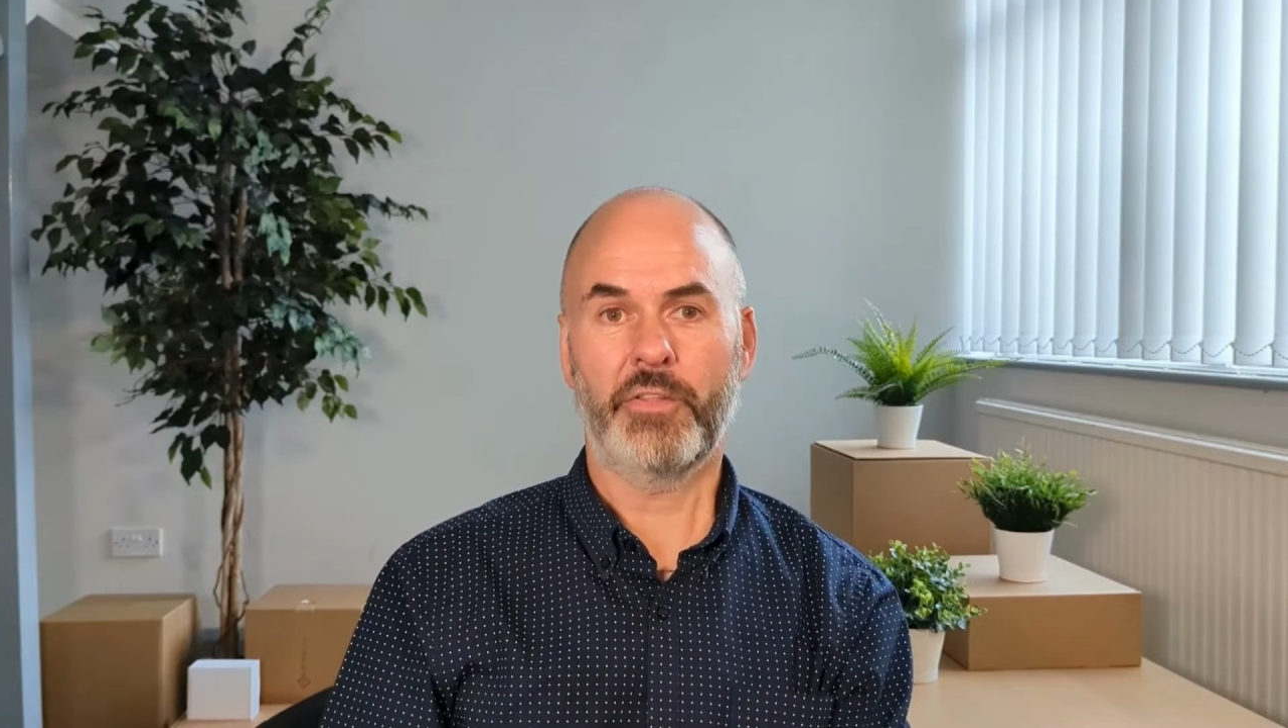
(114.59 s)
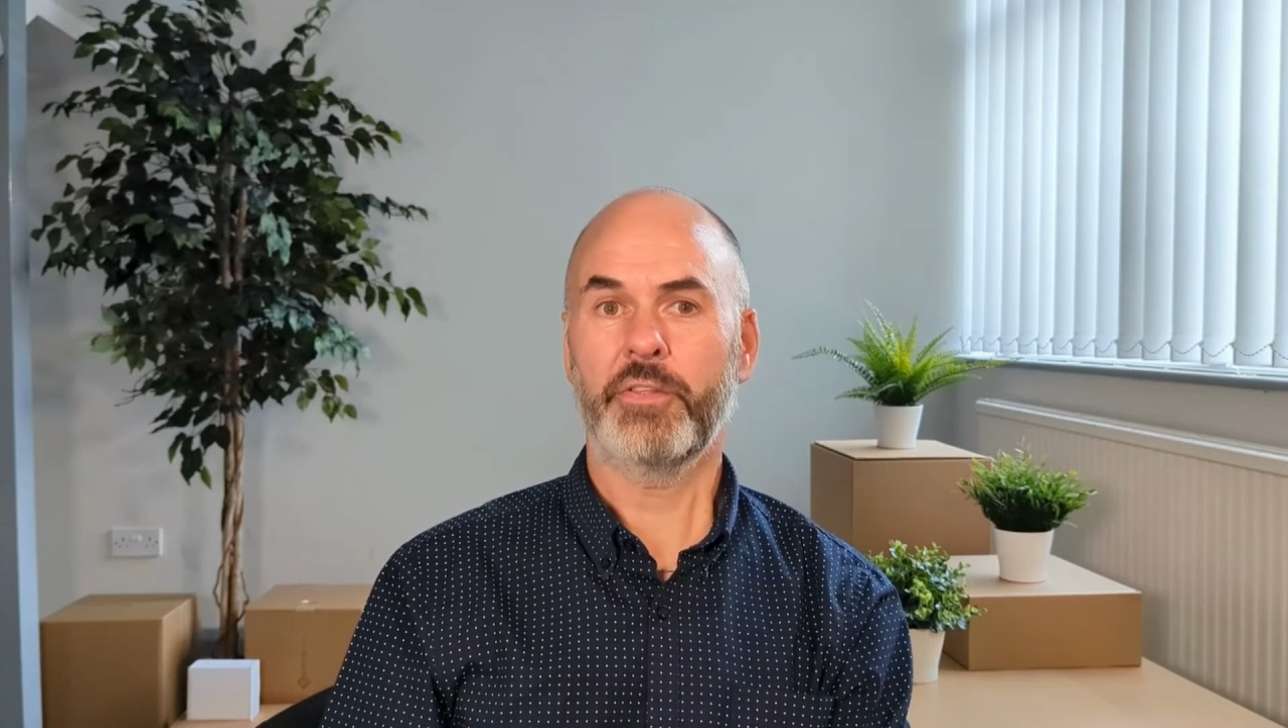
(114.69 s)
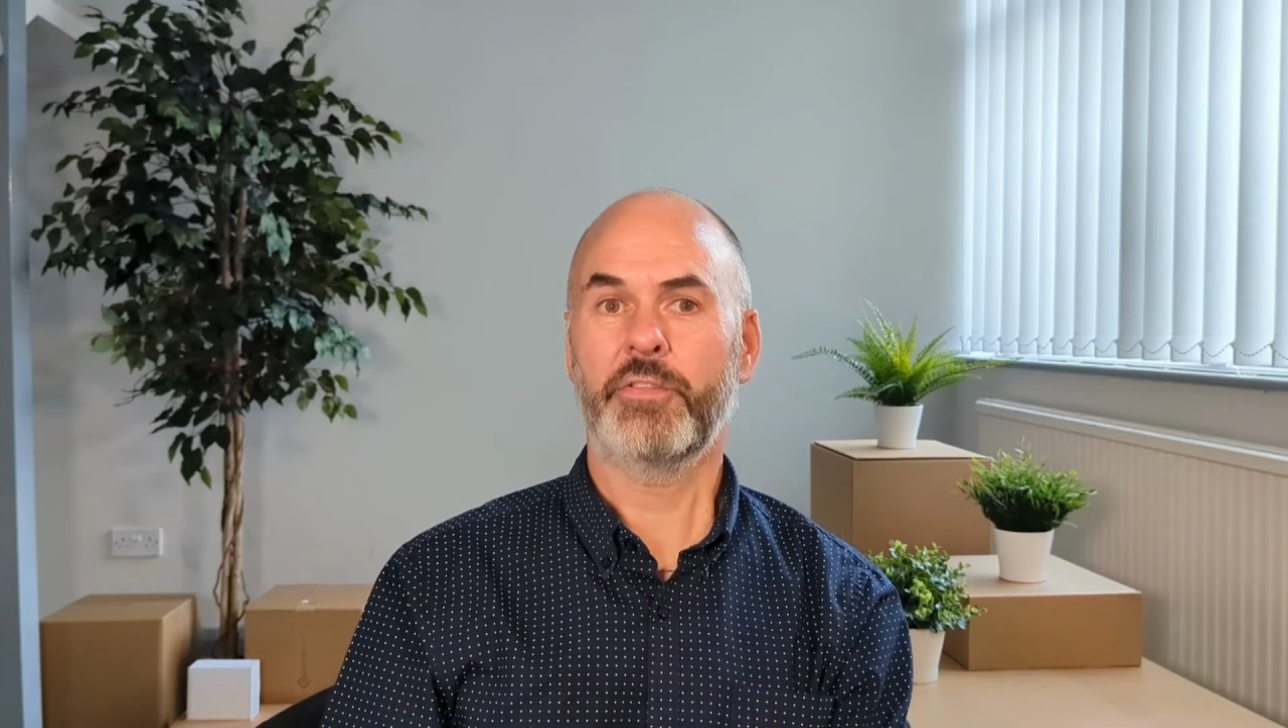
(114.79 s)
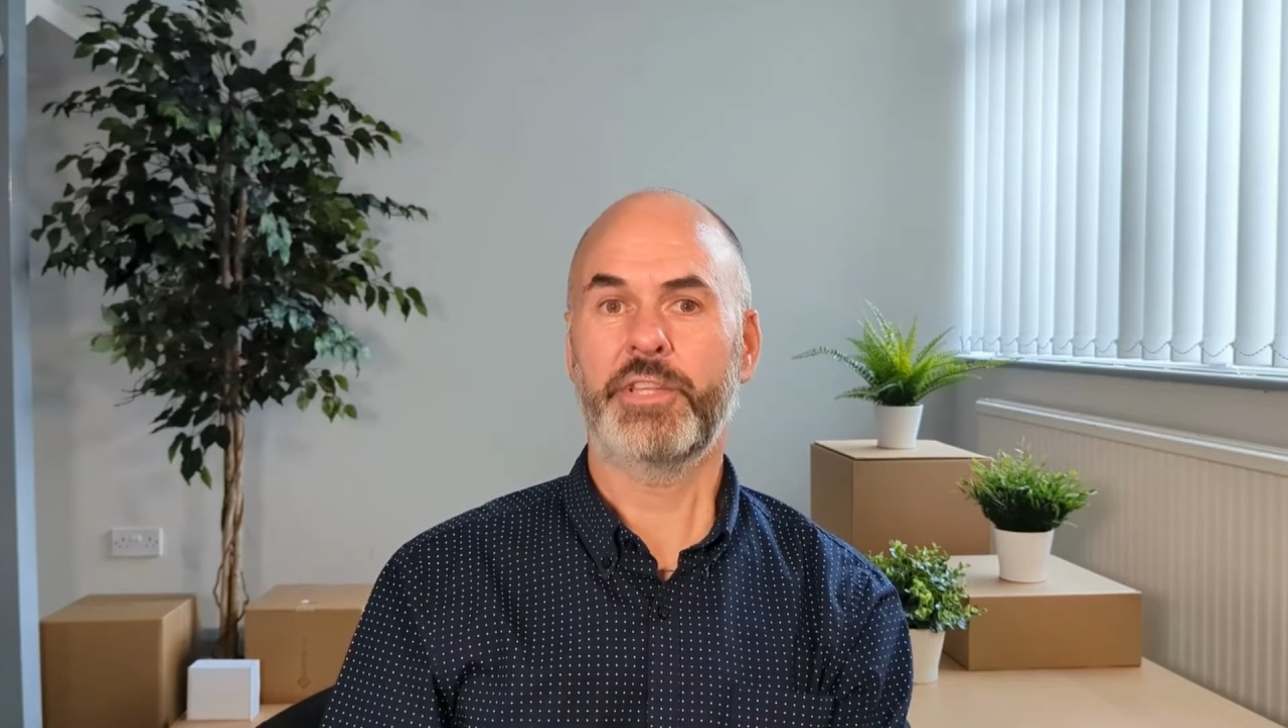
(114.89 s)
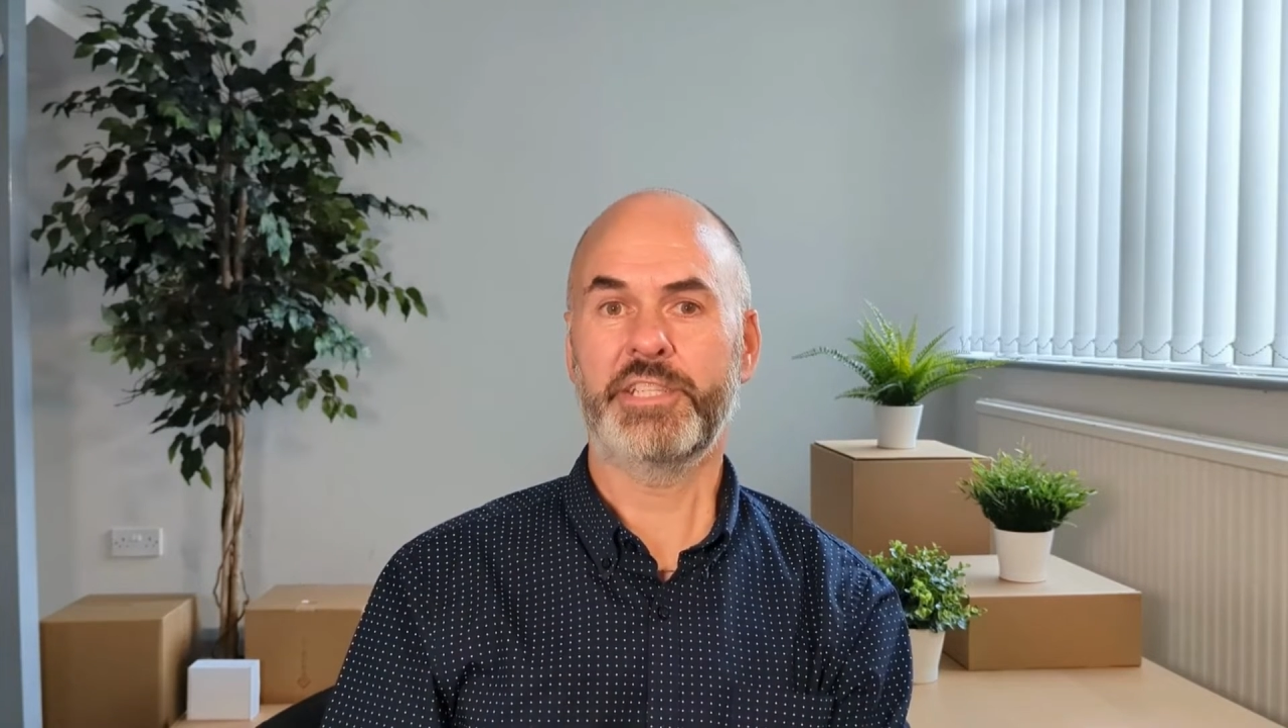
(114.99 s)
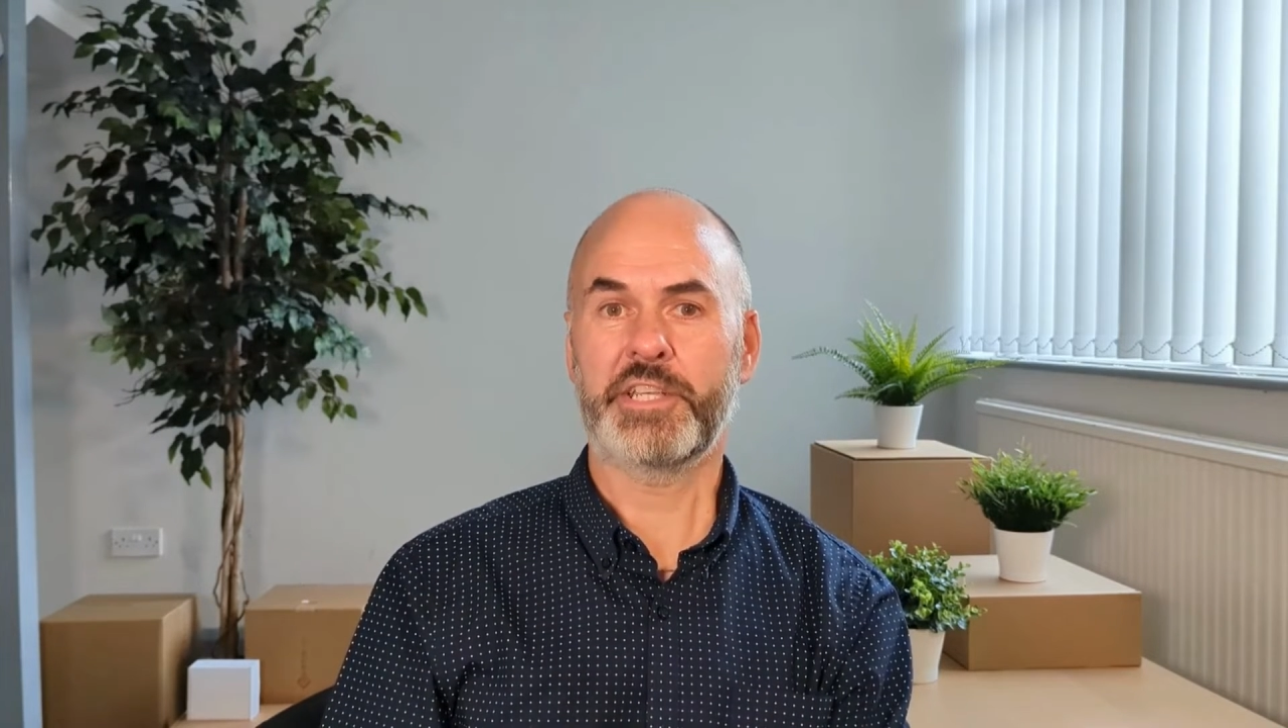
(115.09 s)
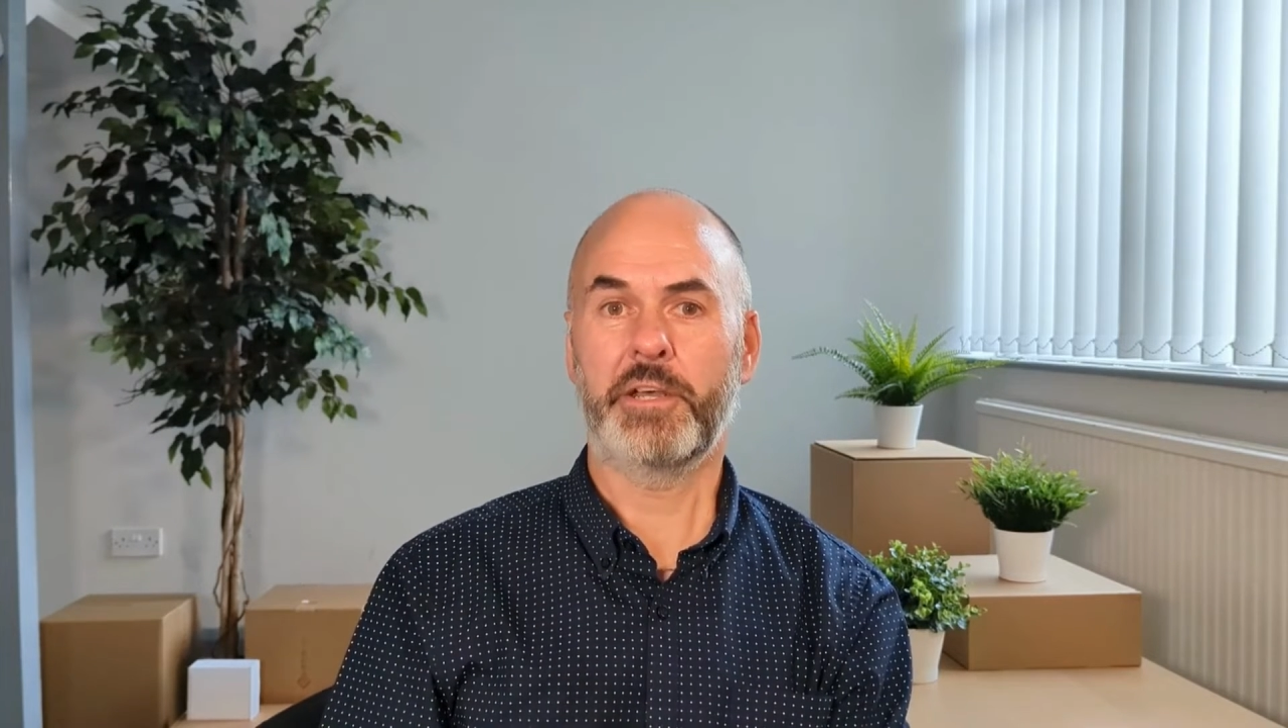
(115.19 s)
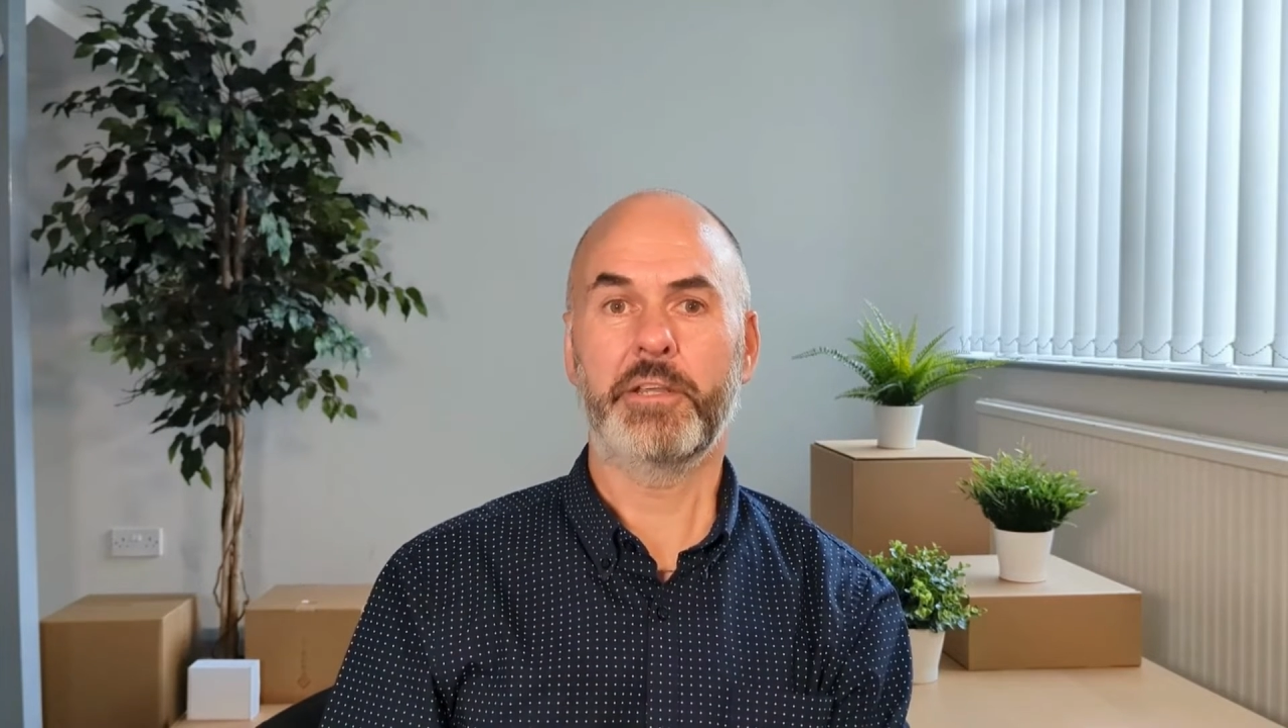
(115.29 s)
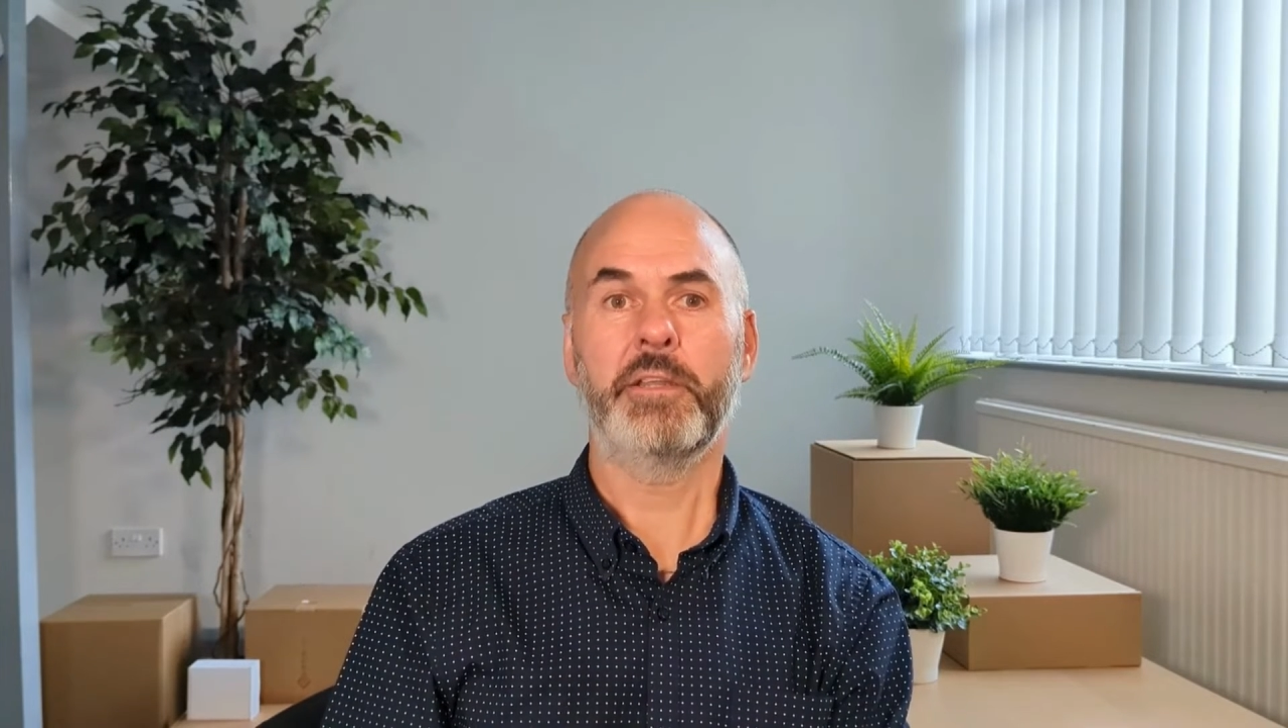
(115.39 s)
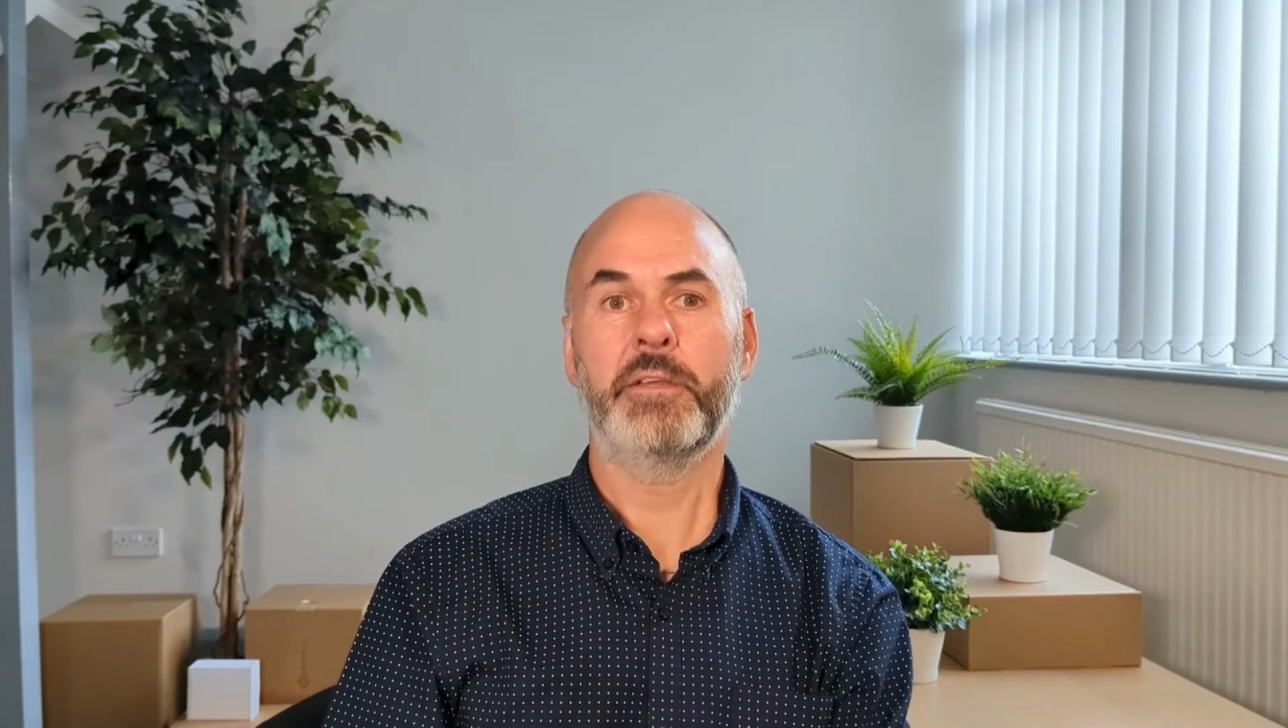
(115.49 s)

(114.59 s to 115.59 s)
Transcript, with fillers: on design.